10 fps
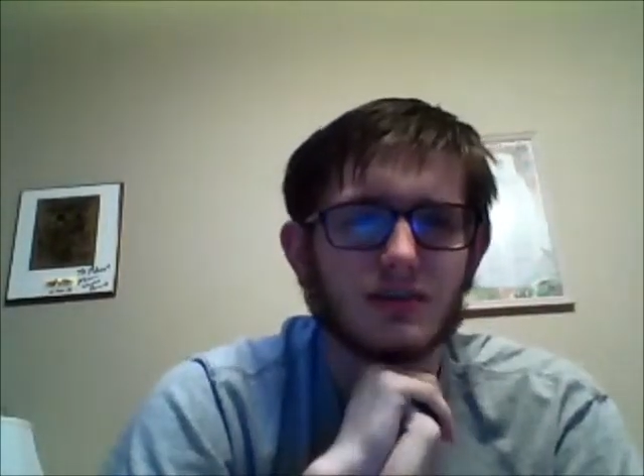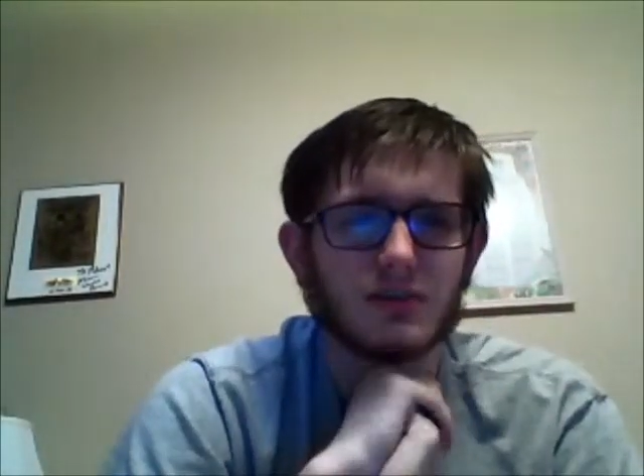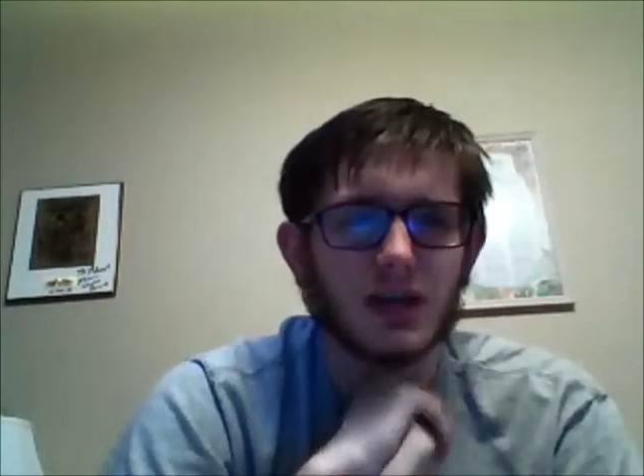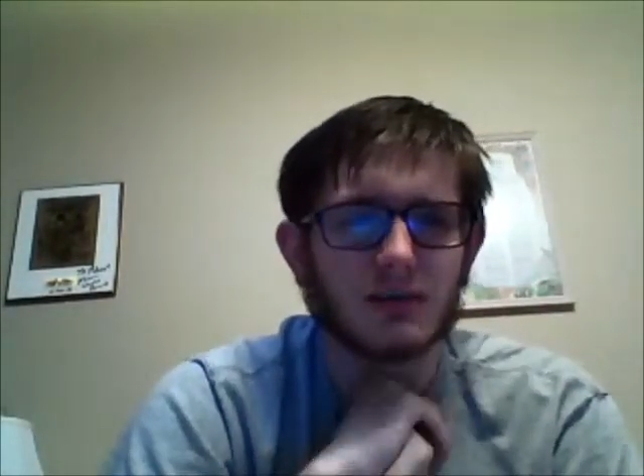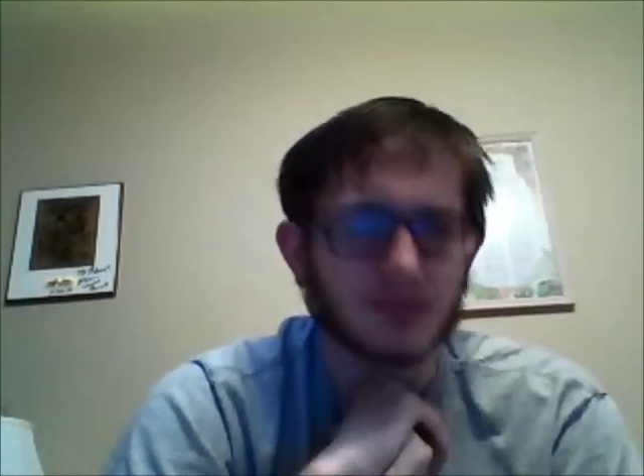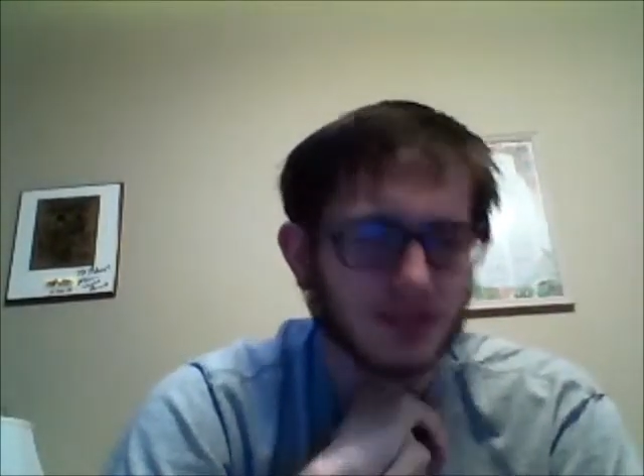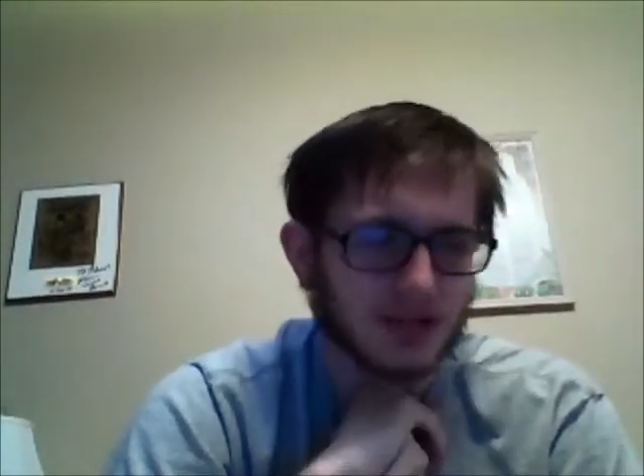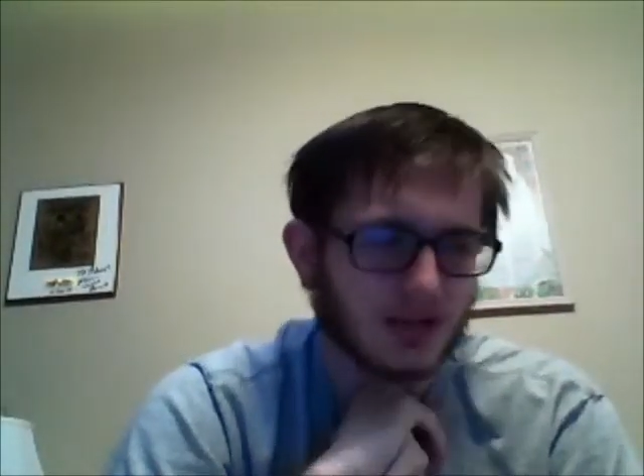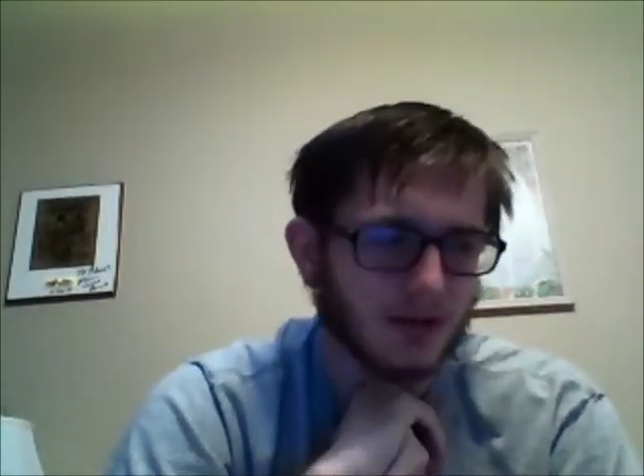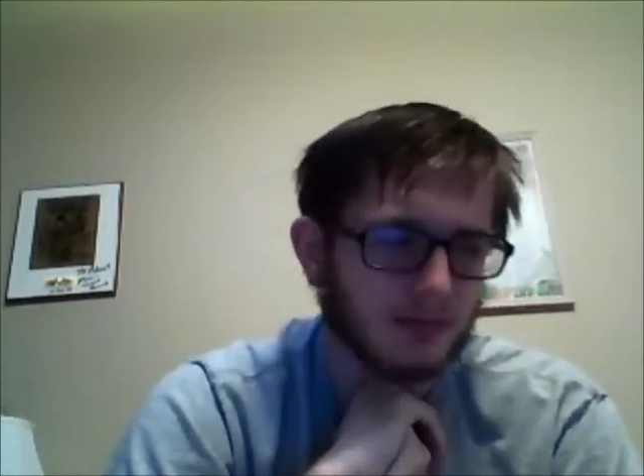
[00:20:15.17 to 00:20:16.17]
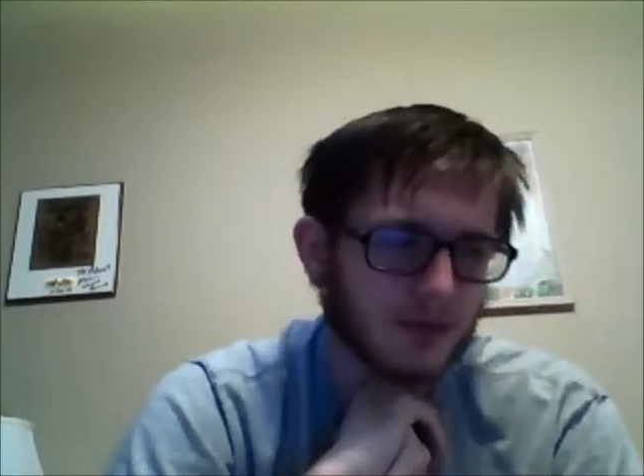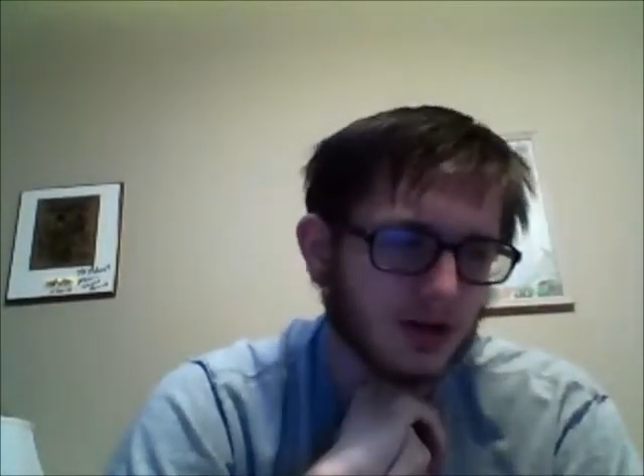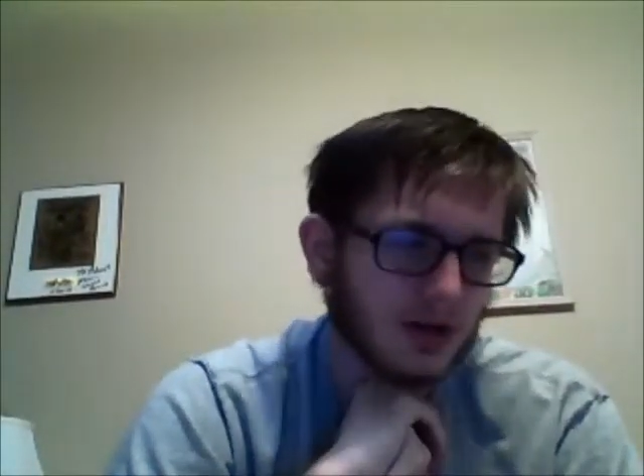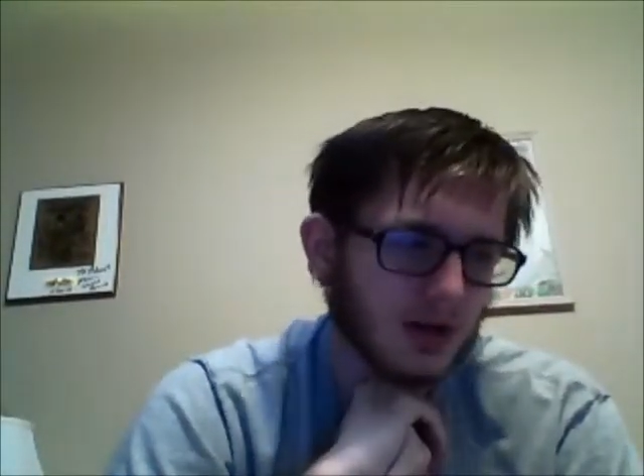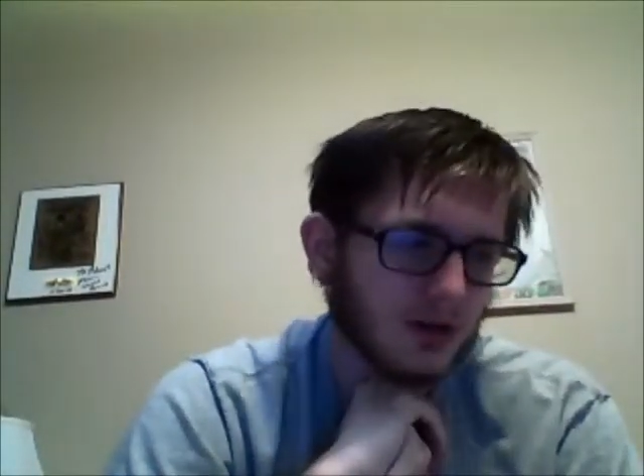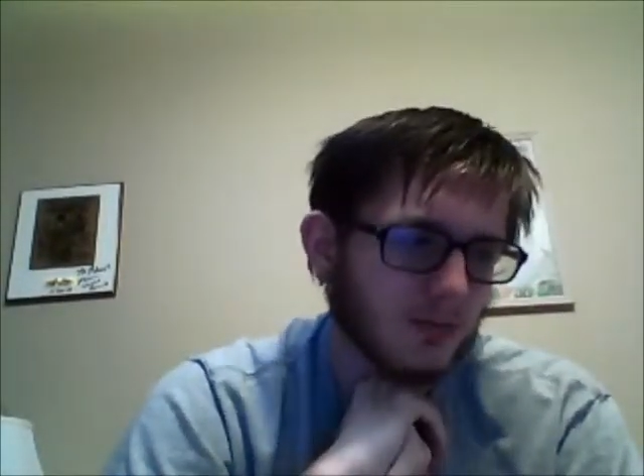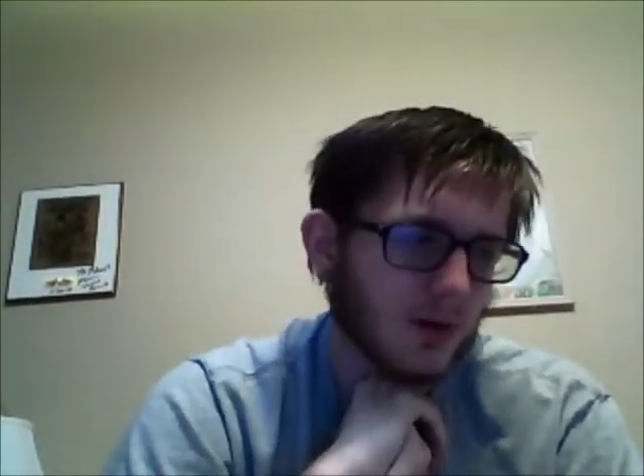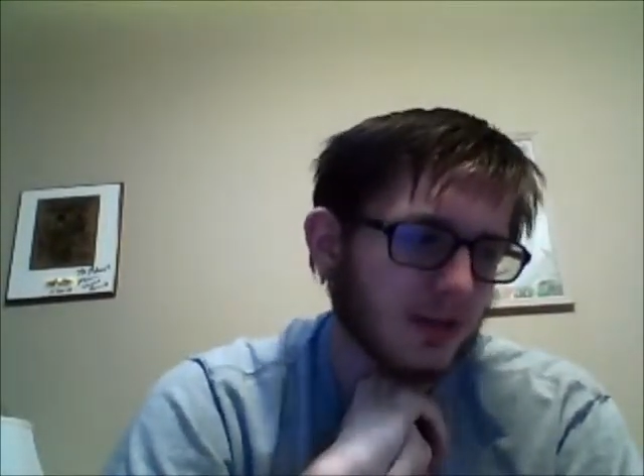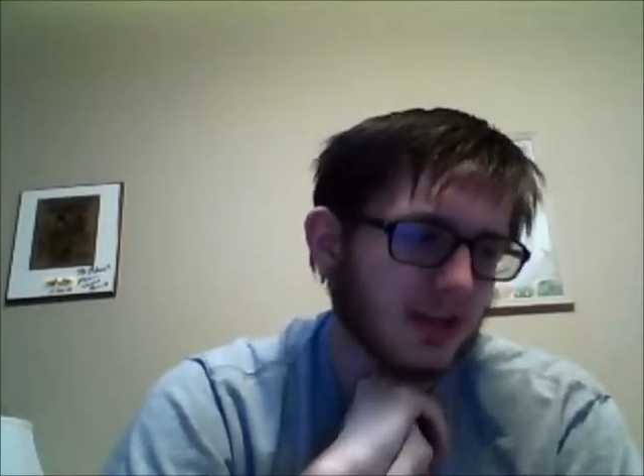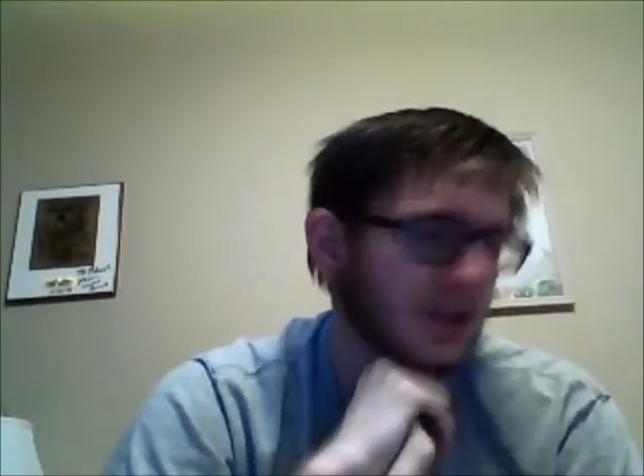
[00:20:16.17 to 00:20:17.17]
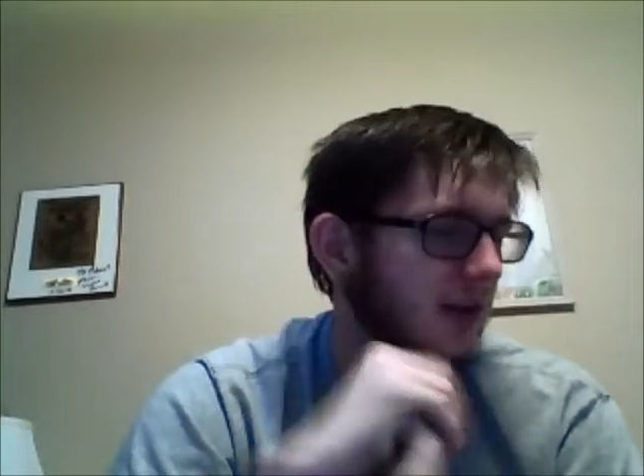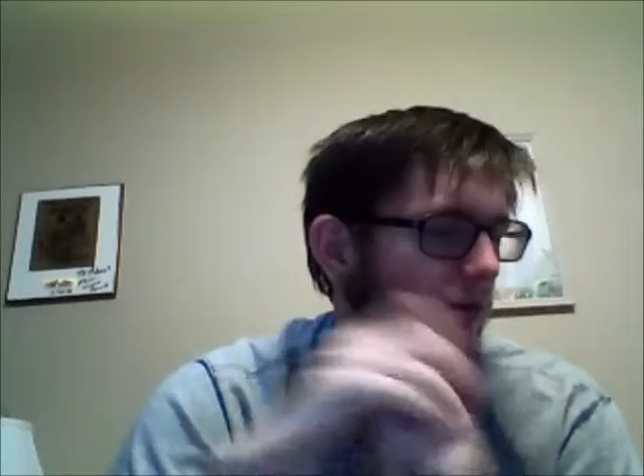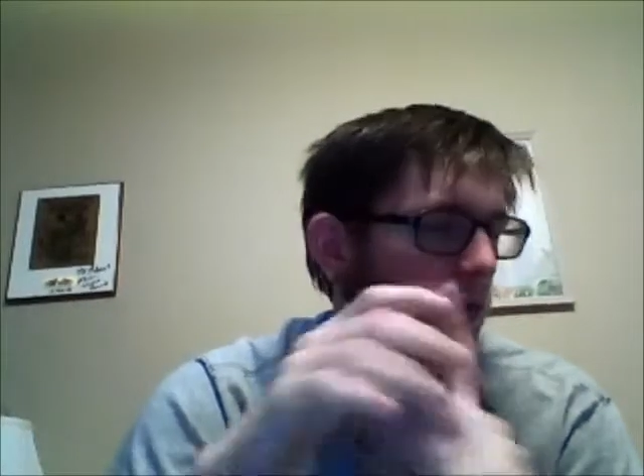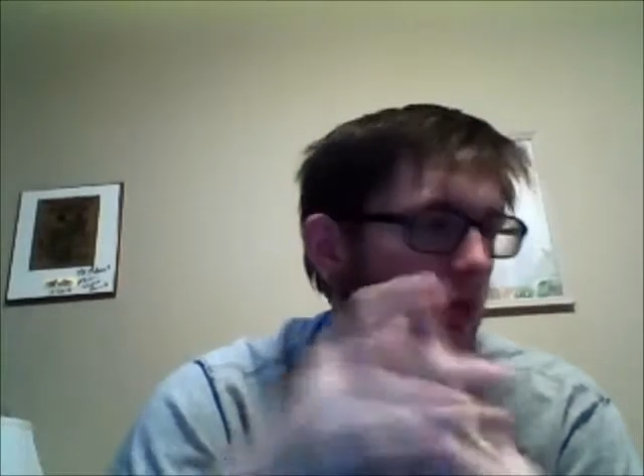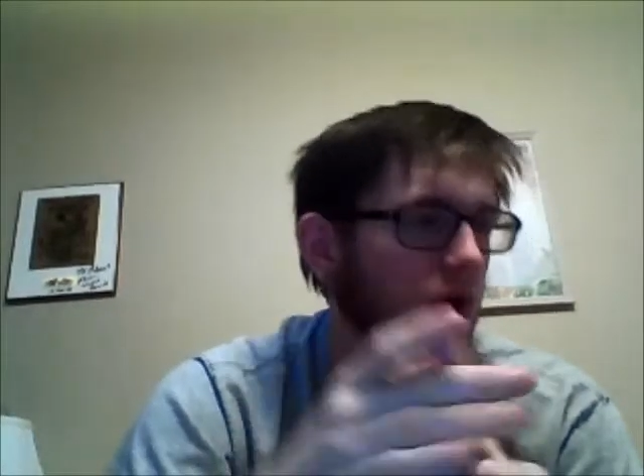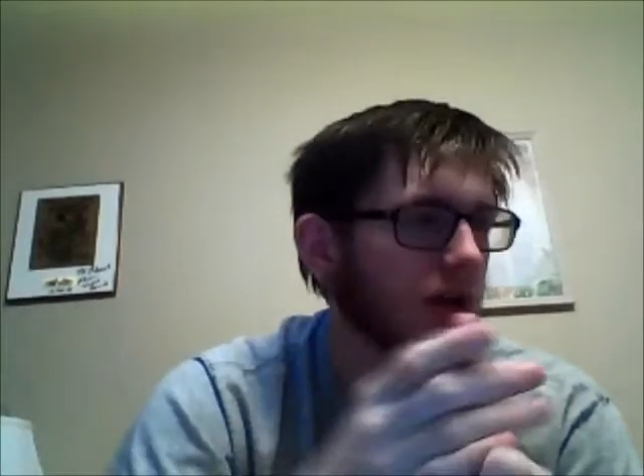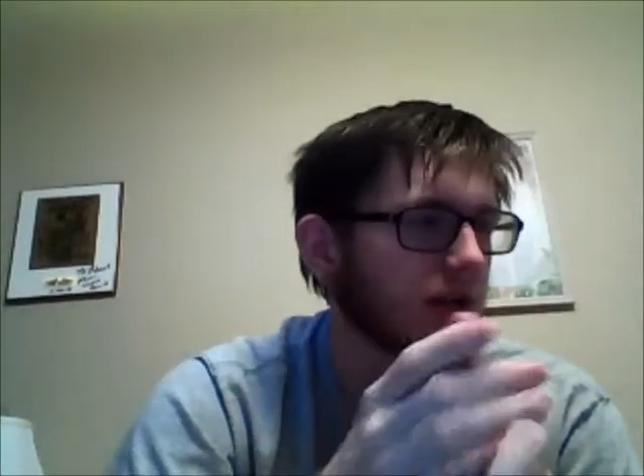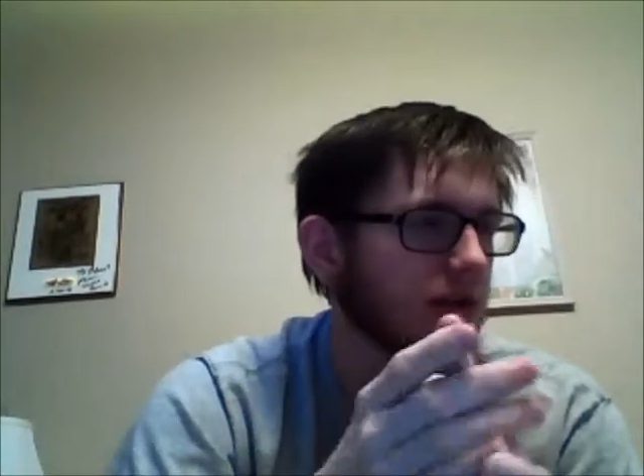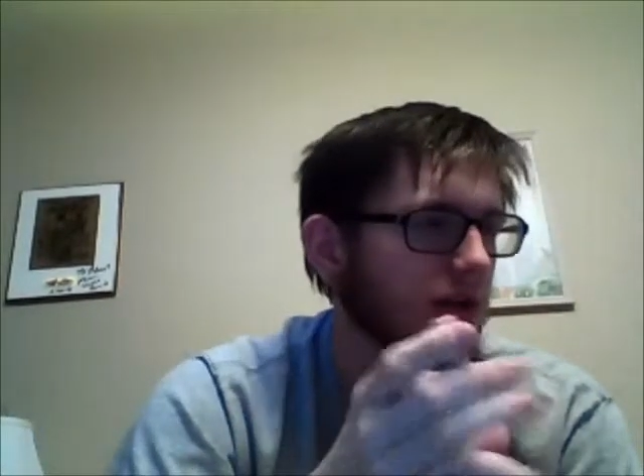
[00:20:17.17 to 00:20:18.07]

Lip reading: from time to time. But I mean, you have one